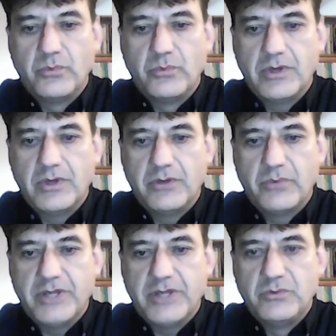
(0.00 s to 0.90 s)

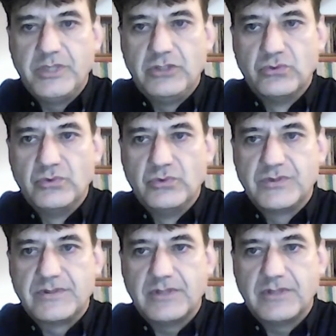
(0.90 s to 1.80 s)
when we
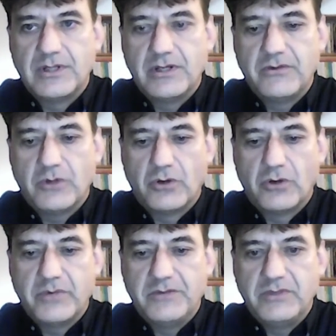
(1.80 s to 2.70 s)
use or
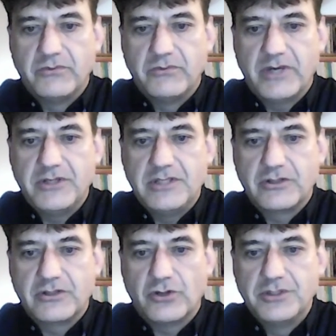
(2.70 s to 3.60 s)
when we vary
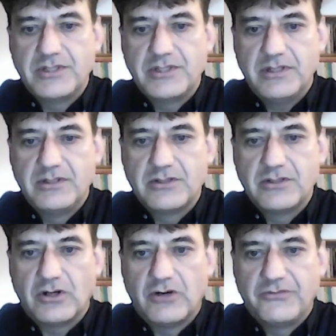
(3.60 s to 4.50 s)
the content
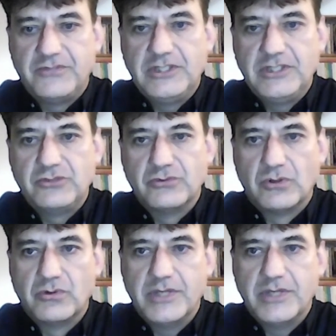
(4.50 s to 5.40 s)
of
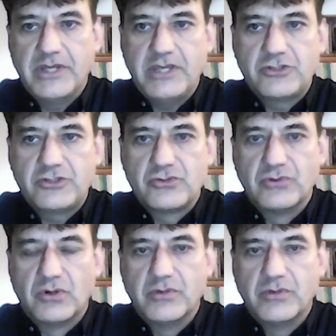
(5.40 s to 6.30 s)
D2O and
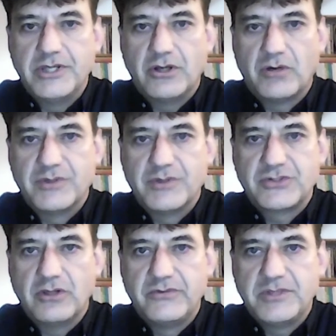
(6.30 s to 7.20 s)
H2O in our
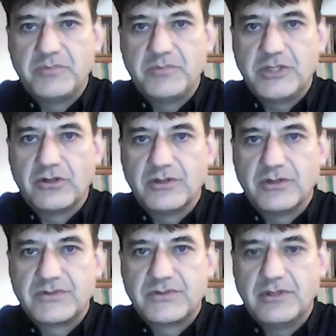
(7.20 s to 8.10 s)
solvent,
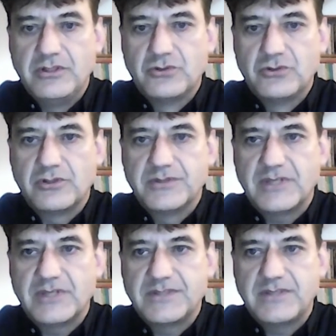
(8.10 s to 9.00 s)
because neutrons
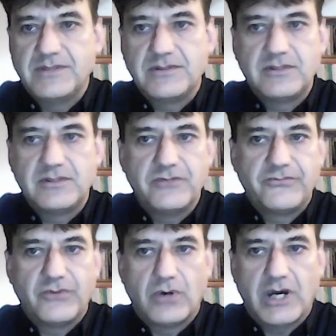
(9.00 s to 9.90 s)
are sensitive
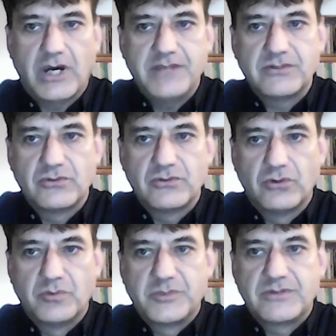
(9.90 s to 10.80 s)
for
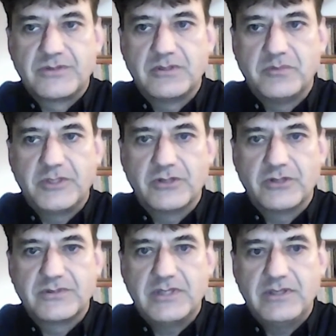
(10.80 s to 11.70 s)
isotopes.
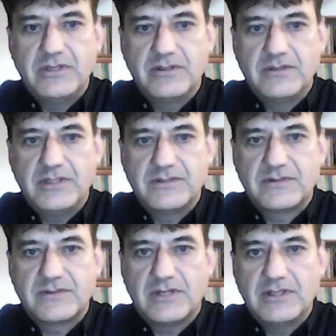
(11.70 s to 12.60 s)
They
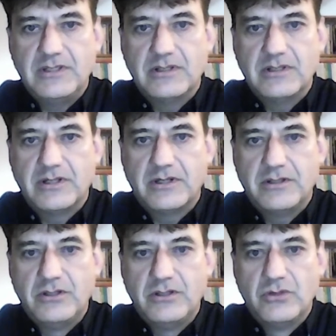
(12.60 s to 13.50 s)
study
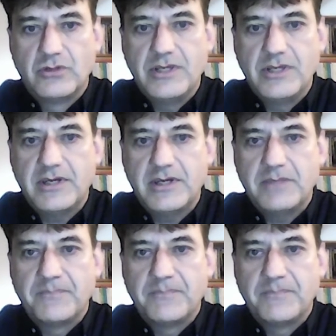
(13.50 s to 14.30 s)
nuclei,